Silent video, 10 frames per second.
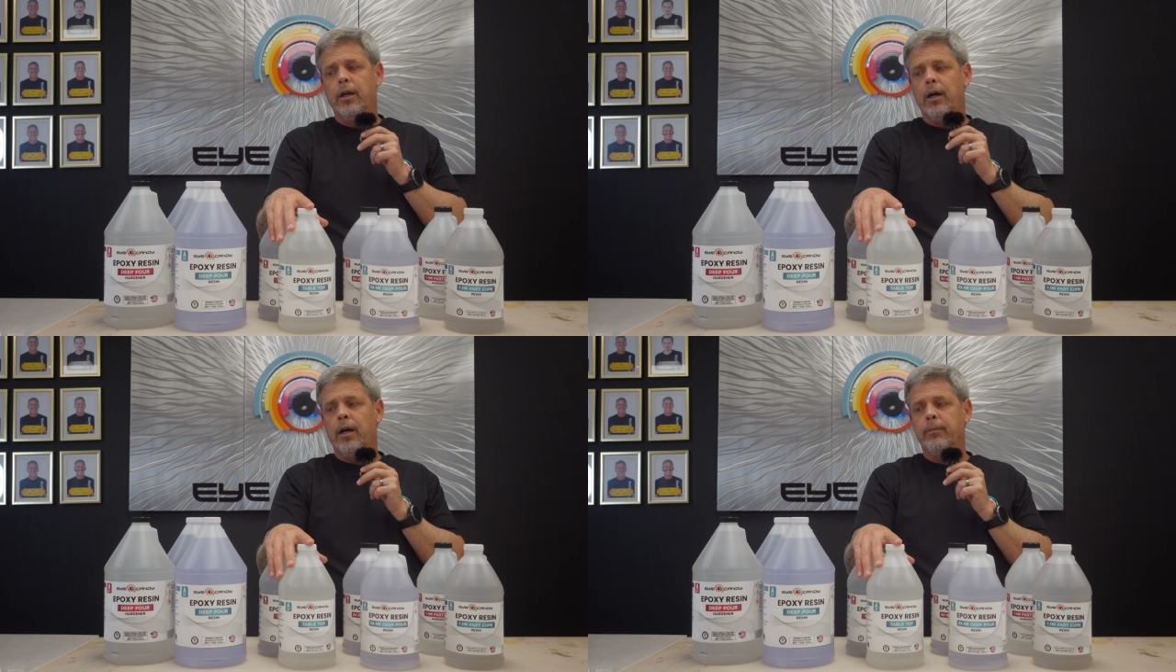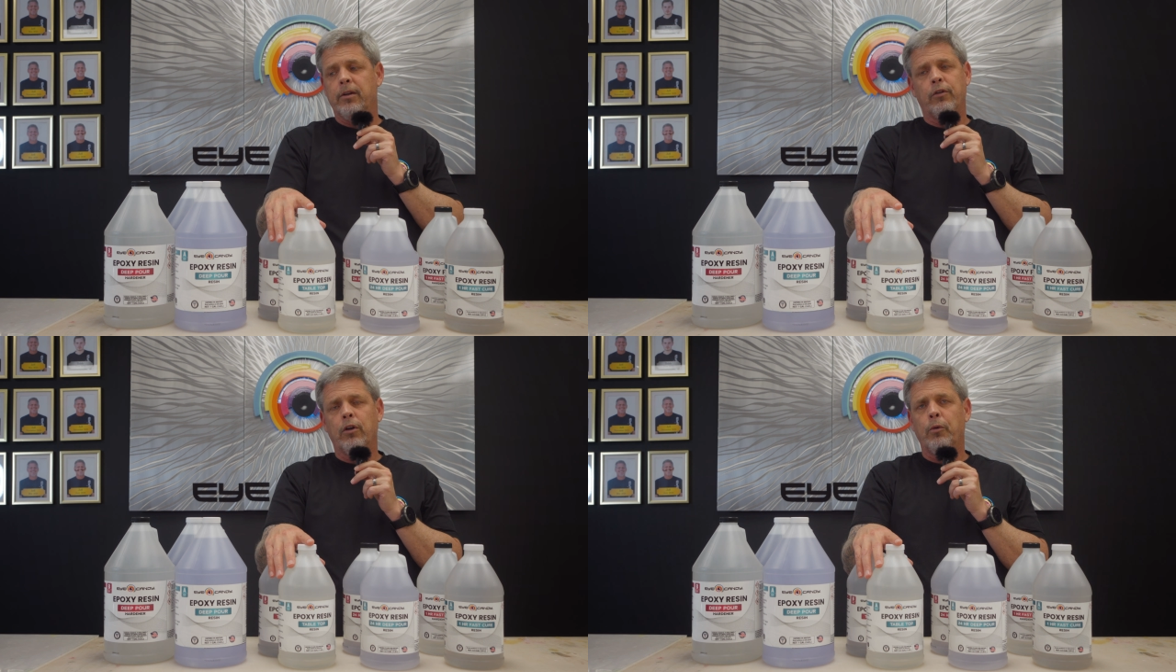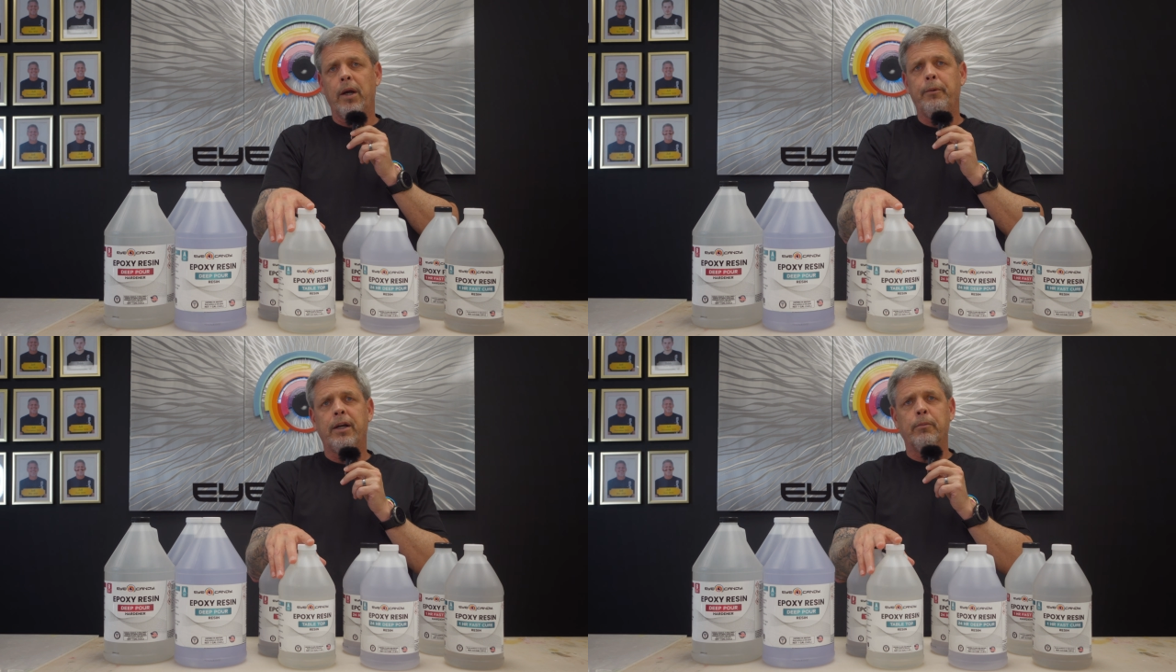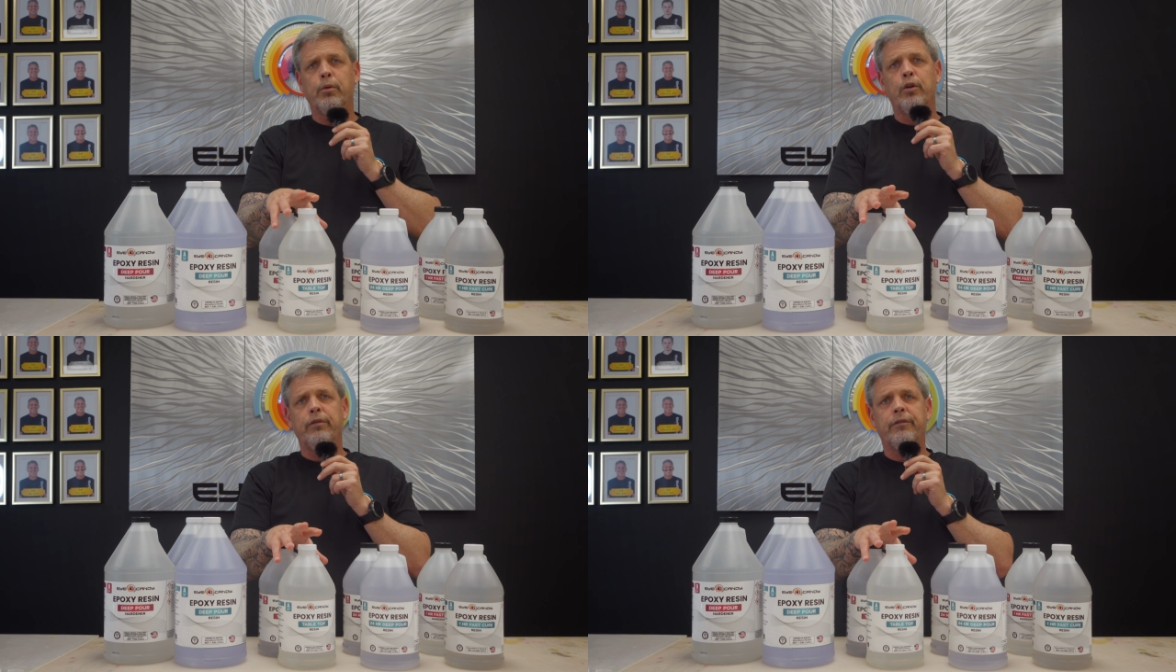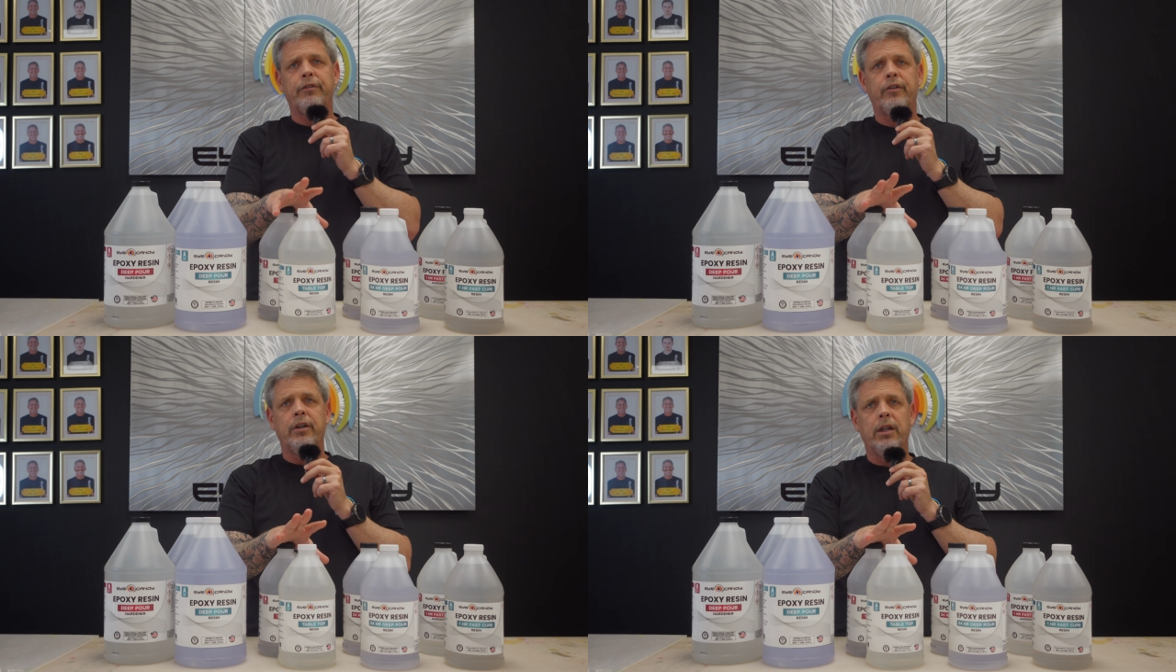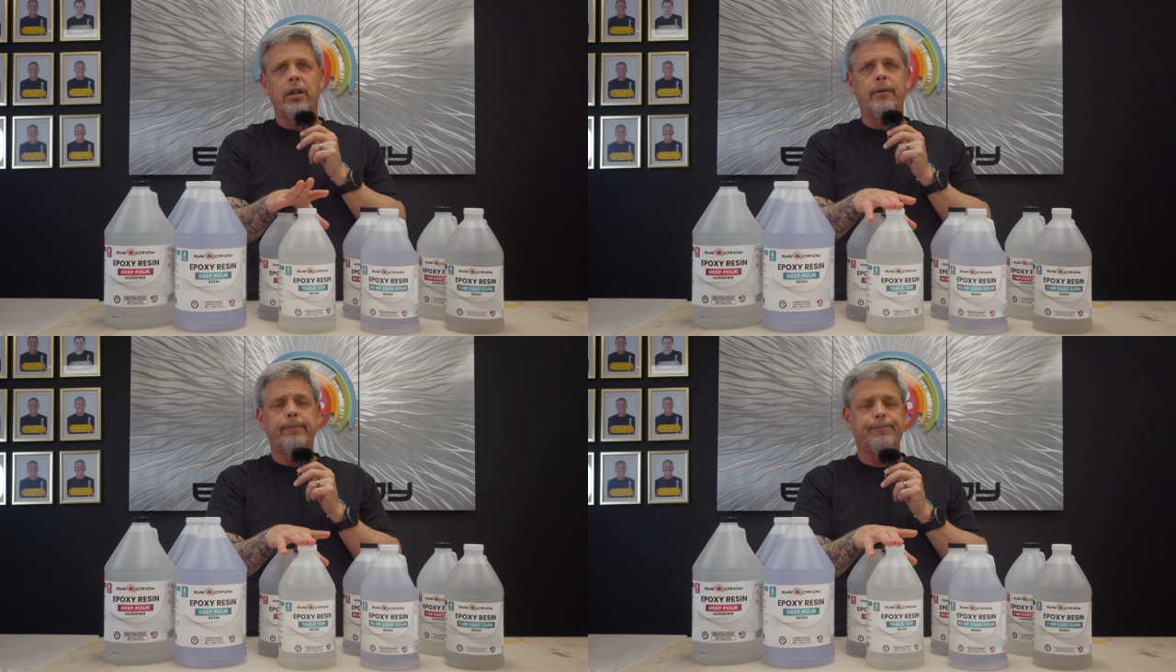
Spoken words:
It's the only way we can improve if it's needed.